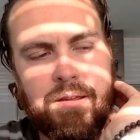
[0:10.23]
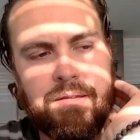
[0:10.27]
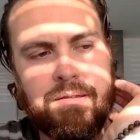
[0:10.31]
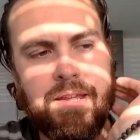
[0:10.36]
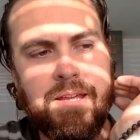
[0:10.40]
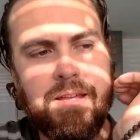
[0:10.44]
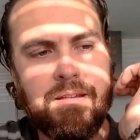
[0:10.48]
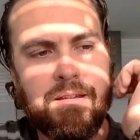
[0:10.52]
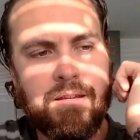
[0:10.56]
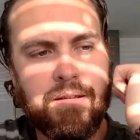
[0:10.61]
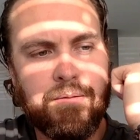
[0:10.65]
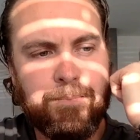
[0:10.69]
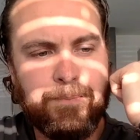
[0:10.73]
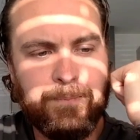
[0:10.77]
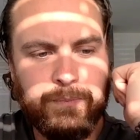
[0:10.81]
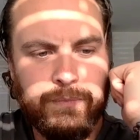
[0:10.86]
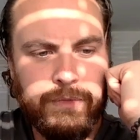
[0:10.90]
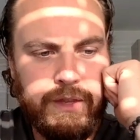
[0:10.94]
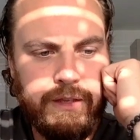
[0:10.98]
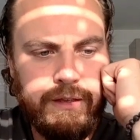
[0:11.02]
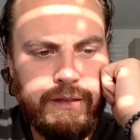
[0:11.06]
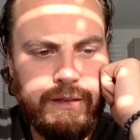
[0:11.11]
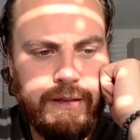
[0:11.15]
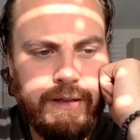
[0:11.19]
I think
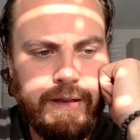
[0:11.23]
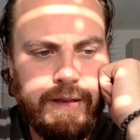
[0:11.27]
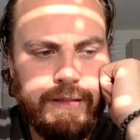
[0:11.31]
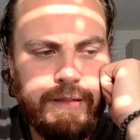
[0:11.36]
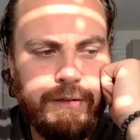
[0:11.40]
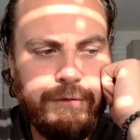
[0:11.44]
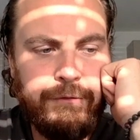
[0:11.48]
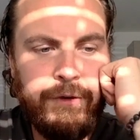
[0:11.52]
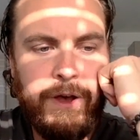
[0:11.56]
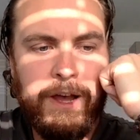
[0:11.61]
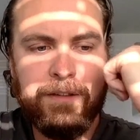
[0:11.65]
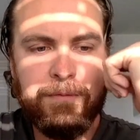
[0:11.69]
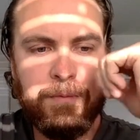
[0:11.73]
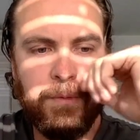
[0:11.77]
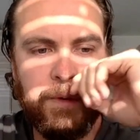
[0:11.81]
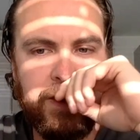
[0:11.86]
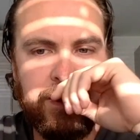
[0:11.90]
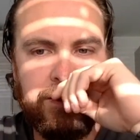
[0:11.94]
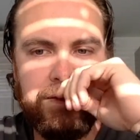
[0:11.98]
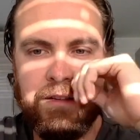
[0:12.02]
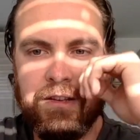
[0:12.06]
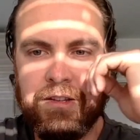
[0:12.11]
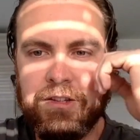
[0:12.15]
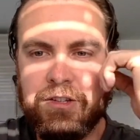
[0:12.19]
the first
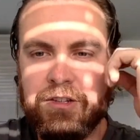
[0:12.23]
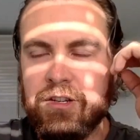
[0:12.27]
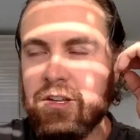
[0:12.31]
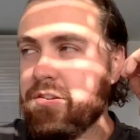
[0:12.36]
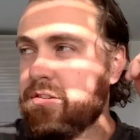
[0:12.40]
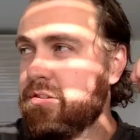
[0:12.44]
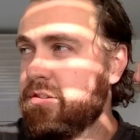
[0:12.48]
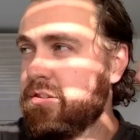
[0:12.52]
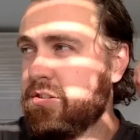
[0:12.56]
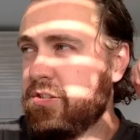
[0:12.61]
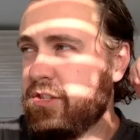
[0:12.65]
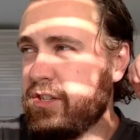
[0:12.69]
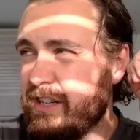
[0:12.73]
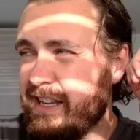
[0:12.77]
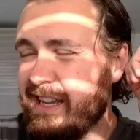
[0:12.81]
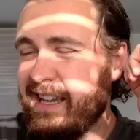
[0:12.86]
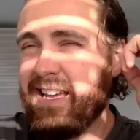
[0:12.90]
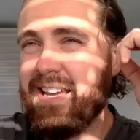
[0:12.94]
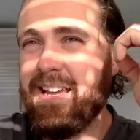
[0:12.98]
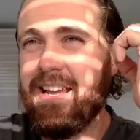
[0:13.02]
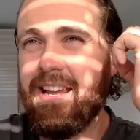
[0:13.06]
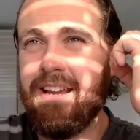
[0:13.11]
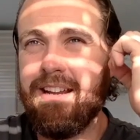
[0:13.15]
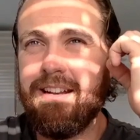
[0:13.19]
one is just
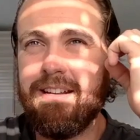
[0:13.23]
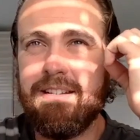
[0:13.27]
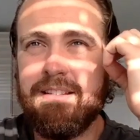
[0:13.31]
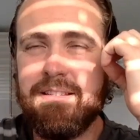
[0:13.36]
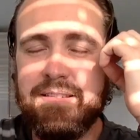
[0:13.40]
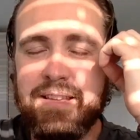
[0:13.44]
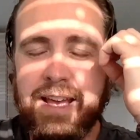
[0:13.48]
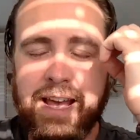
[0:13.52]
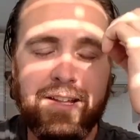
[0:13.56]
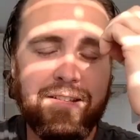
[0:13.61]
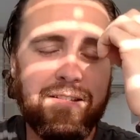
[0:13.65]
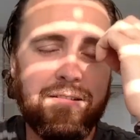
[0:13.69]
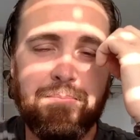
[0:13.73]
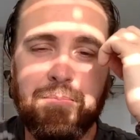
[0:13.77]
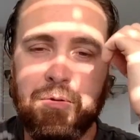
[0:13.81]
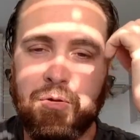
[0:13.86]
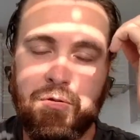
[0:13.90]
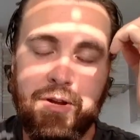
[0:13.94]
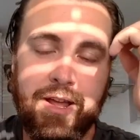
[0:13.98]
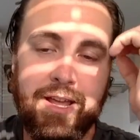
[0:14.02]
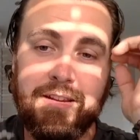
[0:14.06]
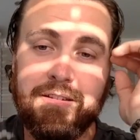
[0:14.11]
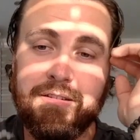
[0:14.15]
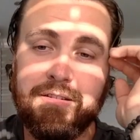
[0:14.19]
sheer
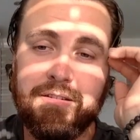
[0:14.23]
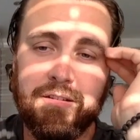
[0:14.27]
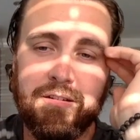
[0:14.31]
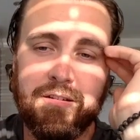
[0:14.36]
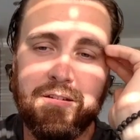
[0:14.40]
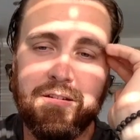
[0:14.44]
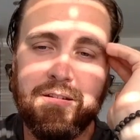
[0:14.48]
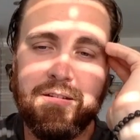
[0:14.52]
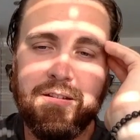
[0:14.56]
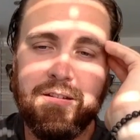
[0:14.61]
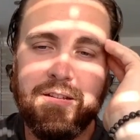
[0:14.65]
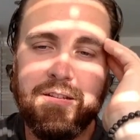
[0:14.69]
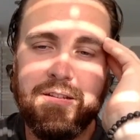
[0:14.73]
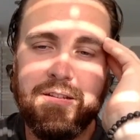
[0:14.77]
desperation,